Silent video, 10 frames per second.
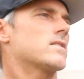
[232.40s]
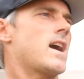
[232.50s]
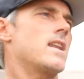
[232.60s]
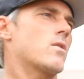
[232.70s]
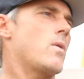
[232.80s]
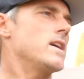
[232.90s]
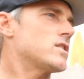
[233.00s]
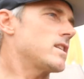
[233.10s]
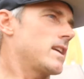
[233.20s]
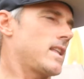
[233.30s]
I was kind of
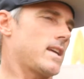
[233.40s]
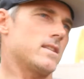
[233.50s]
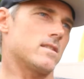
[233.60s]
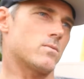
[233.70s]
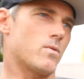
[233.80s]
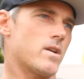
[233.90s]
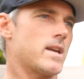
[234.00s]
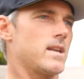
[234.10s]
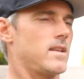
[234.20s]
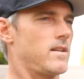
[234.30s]
questioning, is this
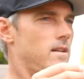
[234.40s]
working? And